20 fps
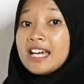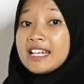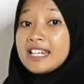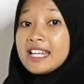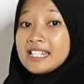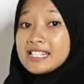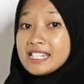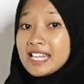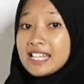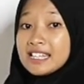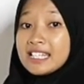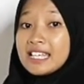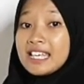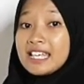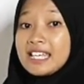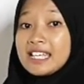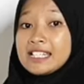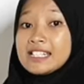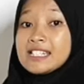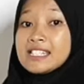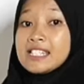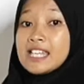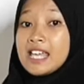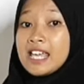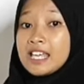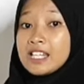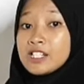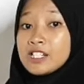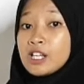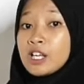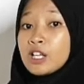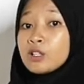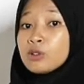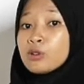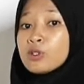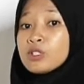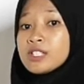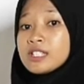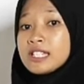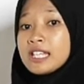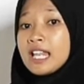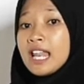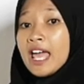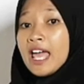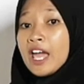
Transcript: An asset is said to still